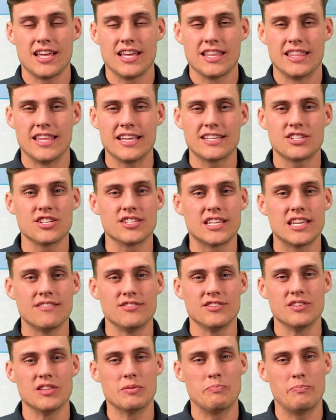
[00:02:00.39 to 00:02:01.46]
This just gives
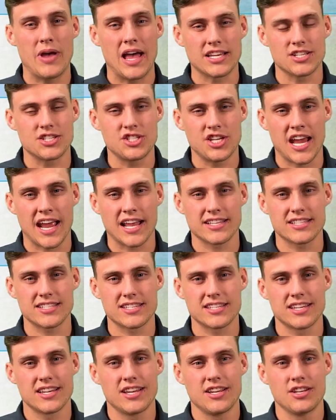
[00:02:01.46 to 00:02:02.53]
you the best
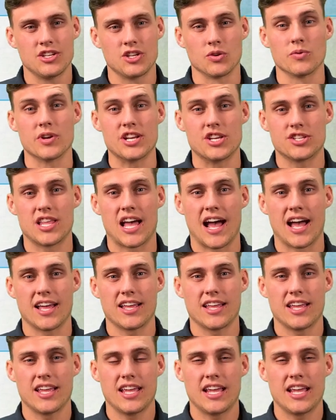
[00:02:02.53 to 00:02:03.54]
chance to reach that.